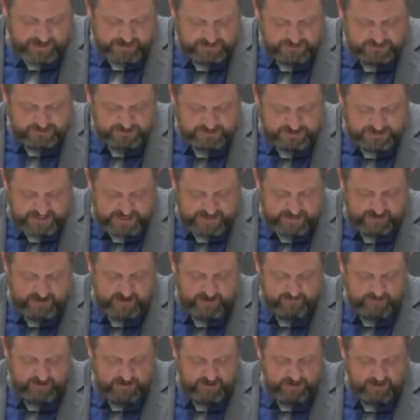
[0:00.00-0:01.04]
and Susanna,
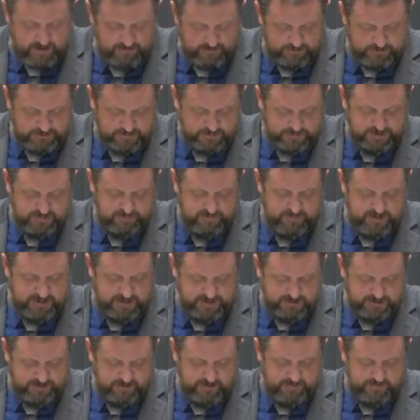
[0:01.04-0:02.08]
and many others, which
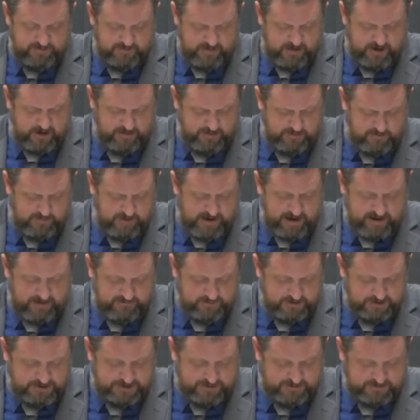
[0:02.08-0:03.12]
ministered unto him out of
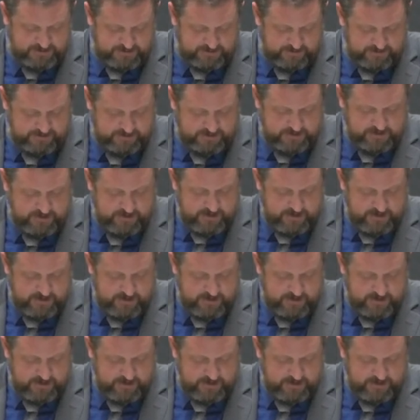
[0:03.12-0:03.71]
their substance.